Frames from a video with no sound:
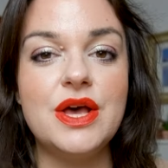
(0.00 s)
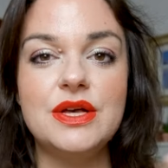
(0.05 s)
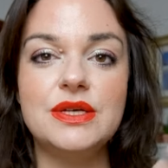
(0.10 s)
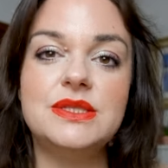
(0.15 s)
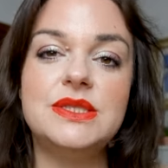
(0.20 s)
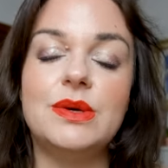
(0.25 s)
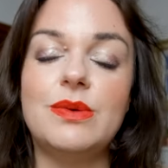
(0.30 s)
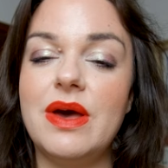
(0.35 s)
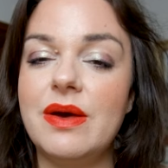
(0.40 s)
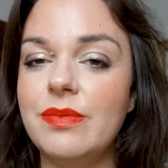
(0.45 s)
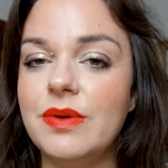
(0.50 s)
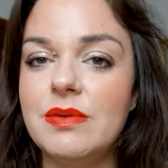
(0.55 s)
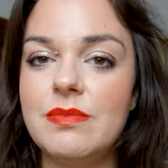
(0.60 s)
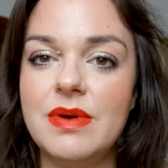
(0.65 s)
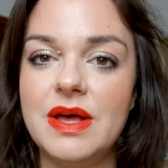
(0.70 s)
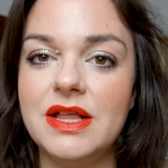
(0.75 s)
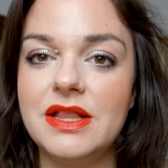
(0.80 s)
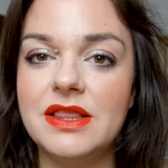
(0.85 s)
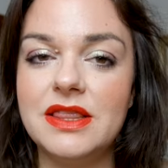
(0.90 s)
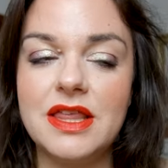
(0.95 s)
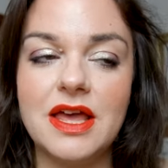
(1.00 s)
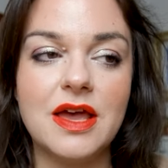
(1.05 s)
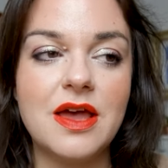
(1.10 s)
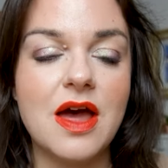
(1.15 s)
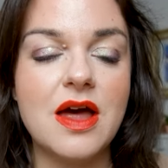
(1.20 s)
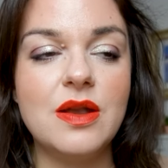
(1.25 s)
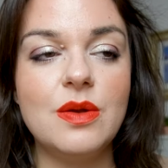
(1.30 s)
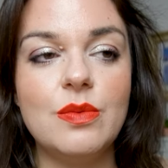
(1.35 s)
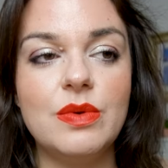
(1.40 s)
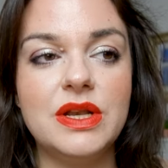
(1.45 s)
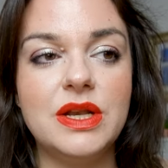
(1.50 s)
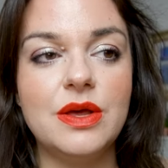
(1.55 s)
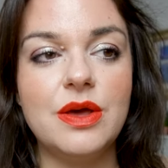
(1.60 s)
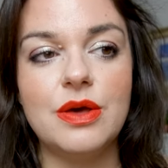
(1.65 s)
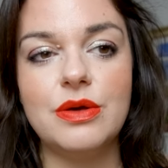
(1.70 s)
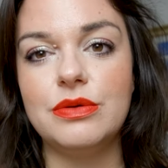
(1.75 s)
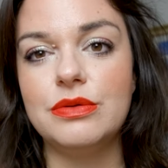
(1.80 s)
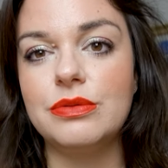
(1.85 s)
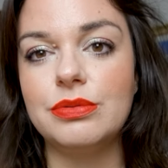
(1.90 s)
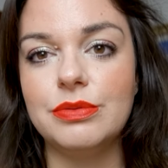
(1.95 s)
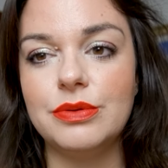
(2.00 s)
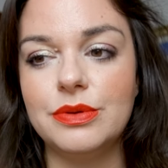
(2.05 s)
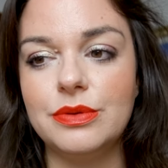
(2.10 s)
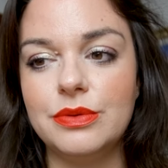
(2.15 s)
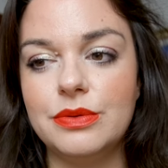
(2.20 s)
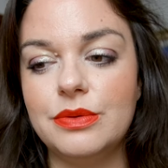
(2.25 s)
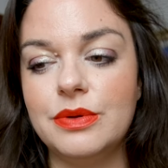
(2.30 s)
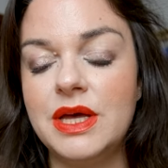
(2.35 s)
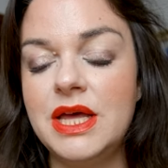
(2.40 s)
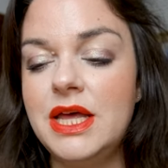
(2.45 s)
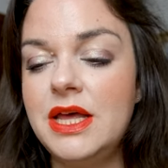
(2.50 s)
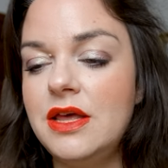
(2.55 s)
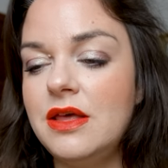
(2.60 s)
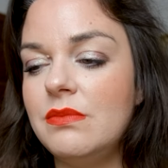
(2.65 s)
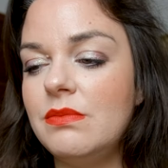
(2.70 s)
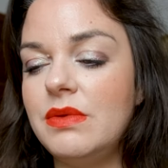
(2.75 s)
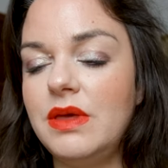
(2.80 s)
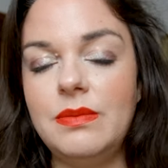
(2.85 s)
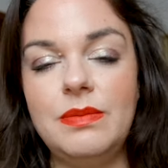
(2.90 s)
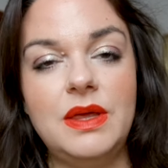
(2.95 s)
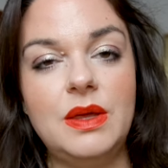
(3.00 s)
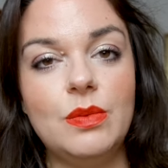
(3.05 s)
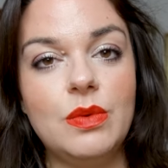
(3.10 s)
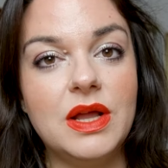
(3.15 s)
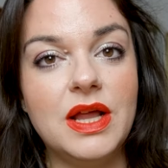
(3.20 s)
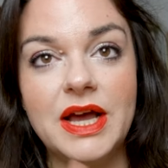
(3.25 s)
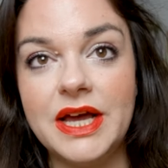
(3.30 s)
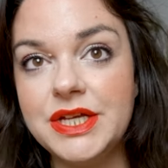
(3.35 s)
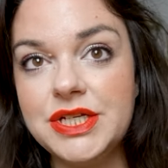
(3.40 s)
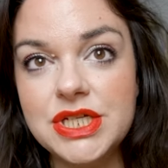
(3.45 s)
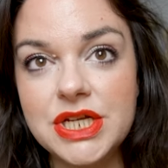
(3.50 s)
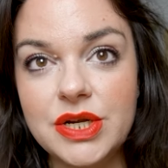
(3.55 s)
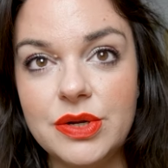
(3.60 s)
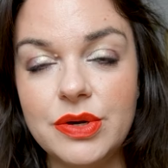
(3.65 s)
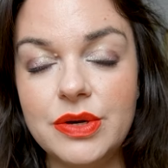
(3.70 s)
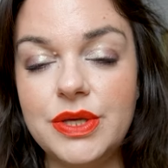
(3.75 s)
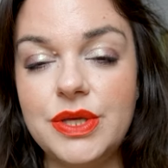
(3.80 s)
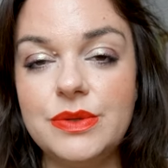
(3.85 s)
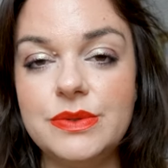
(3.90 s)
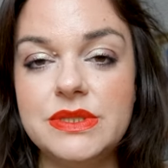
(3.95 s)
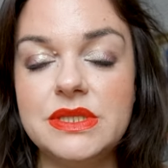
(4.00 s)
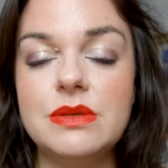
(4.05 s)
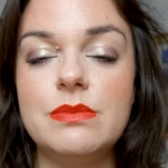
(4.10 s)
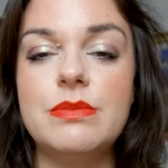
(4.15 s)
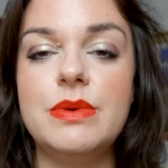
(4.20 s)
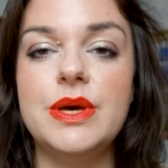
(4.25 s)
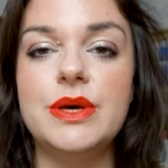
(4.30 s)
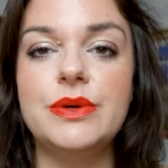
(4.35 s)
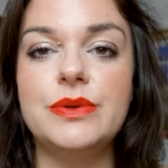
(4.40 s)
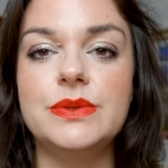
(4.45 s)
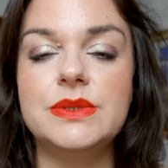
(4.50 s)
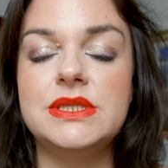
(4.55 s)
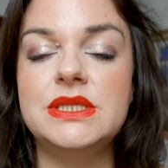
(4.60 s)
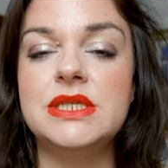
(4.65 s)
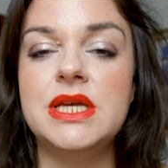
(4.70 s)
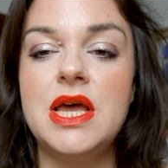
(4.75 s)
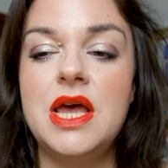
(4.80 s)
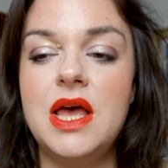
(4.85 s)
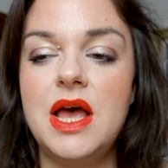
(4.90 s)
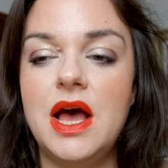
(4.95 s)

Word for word: So every month I kind of want to go through maybe what eyeshadow I use the most.